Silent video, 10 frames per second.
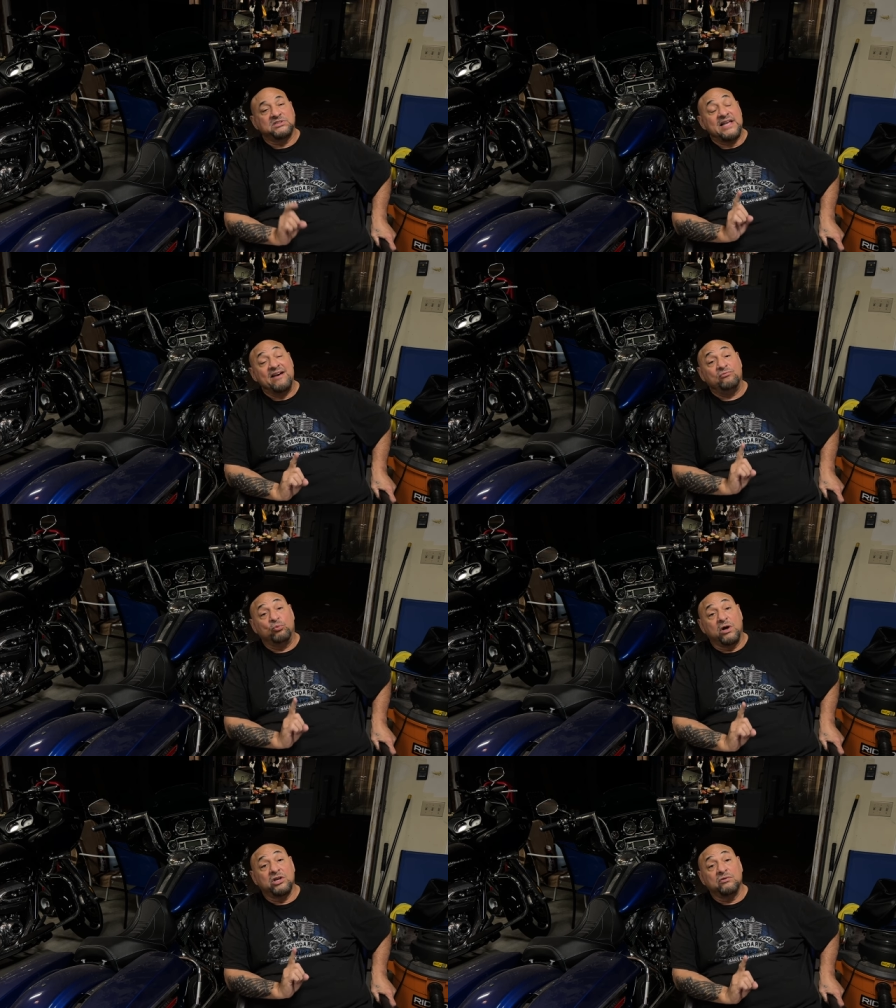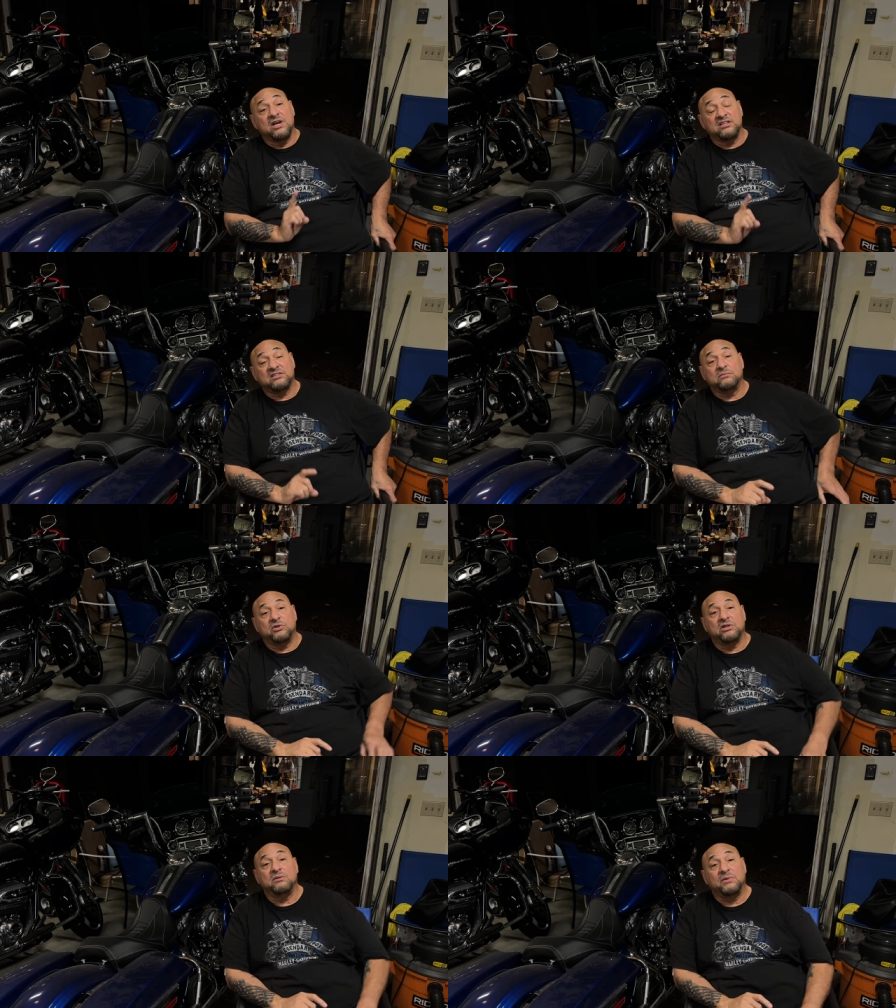I had one new
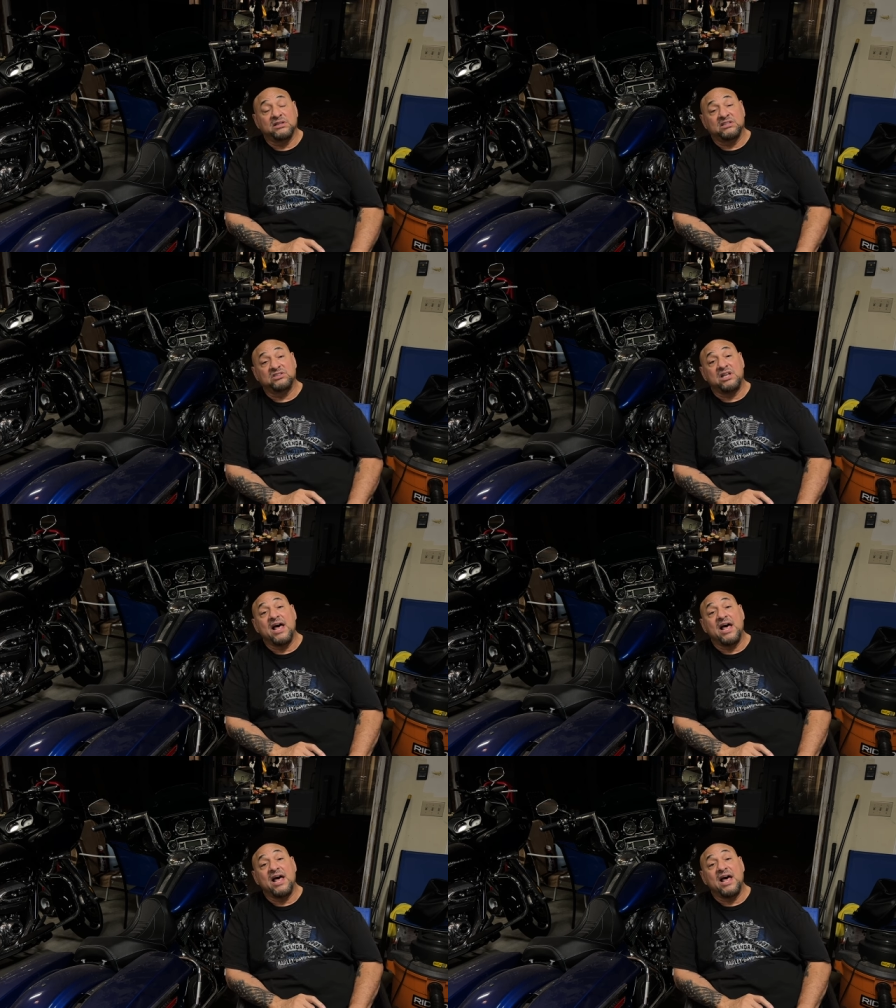customer in the month of June